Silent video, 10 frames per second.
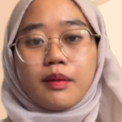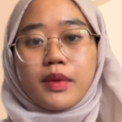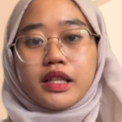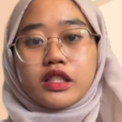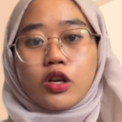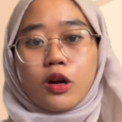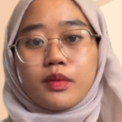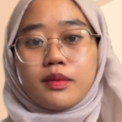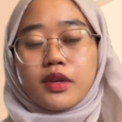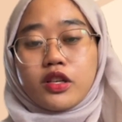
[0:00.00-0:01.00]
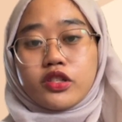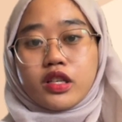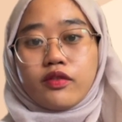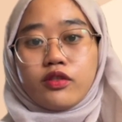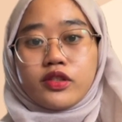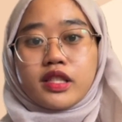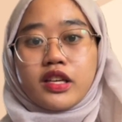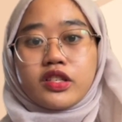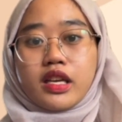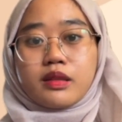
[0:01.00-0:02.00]
Among the common biological fluids
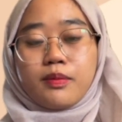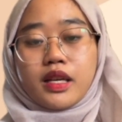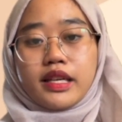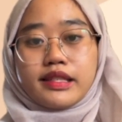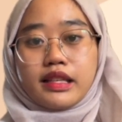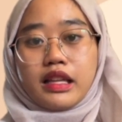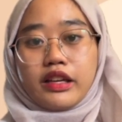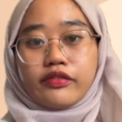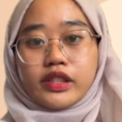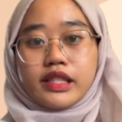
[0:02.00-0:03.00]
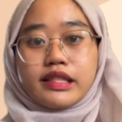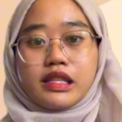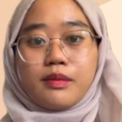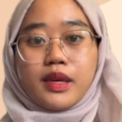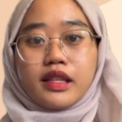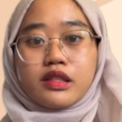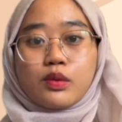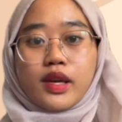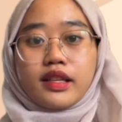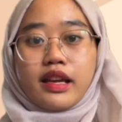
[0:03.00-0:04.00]
such as blood, saliva, semen,
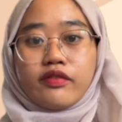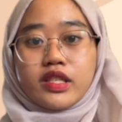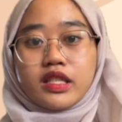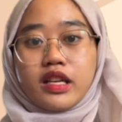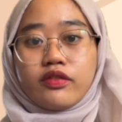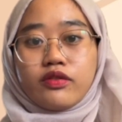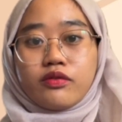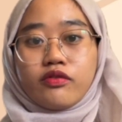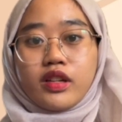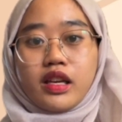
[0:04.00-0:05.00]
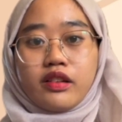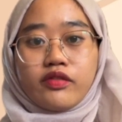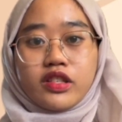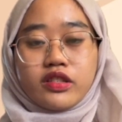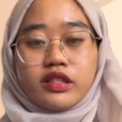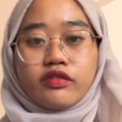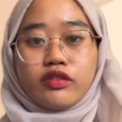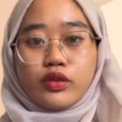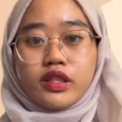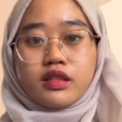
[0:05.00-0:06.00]
sweat and vaginal
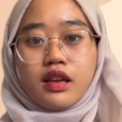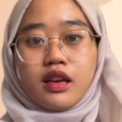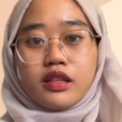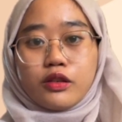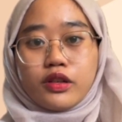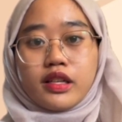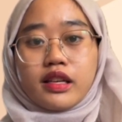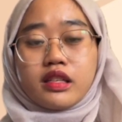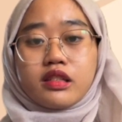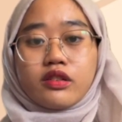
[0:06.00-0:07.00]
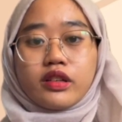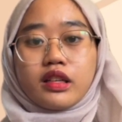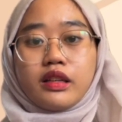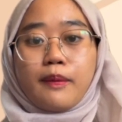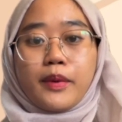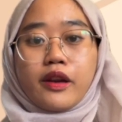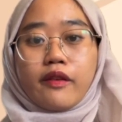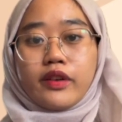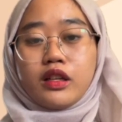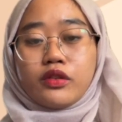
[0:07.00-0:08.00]
fluid, urine has historically been
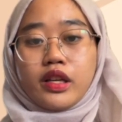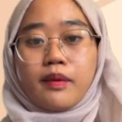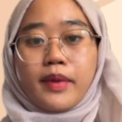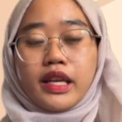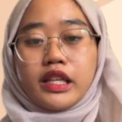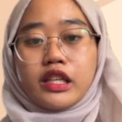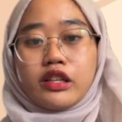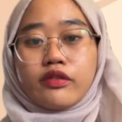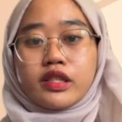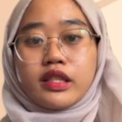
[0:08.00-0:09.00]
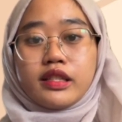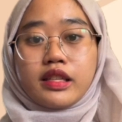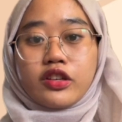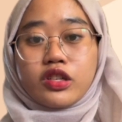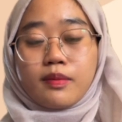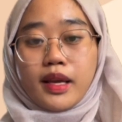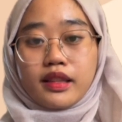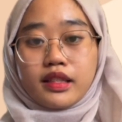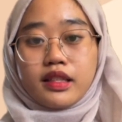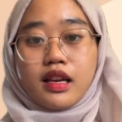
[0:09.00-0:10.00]
overlooked in many universal detection
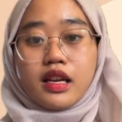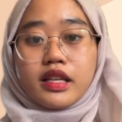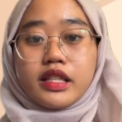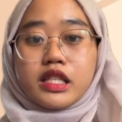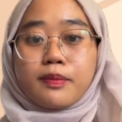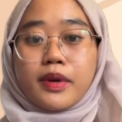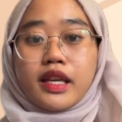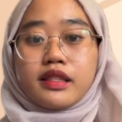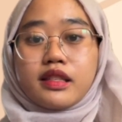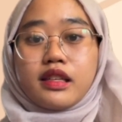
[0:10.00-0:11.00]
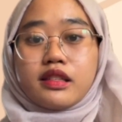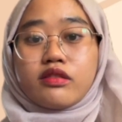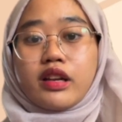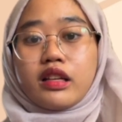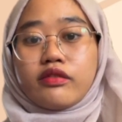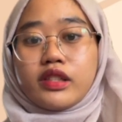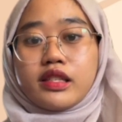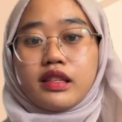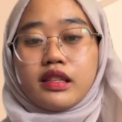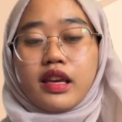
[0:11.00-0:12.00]
methods despite its
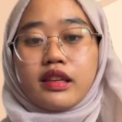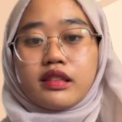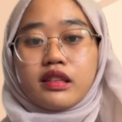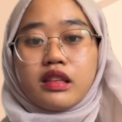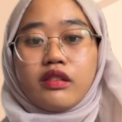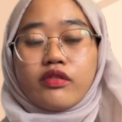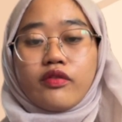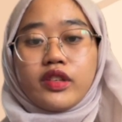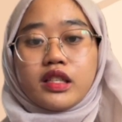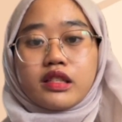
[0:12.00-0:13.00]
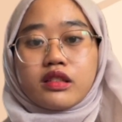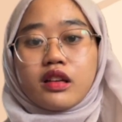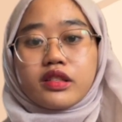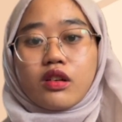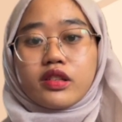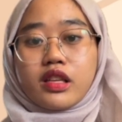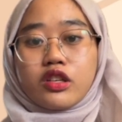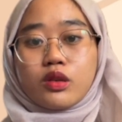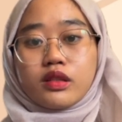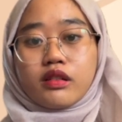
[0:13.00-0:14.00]
relevance in cases involving assaults or
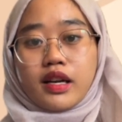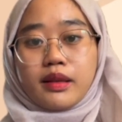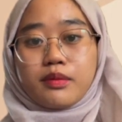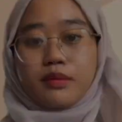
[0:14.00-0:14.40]
sexual crime.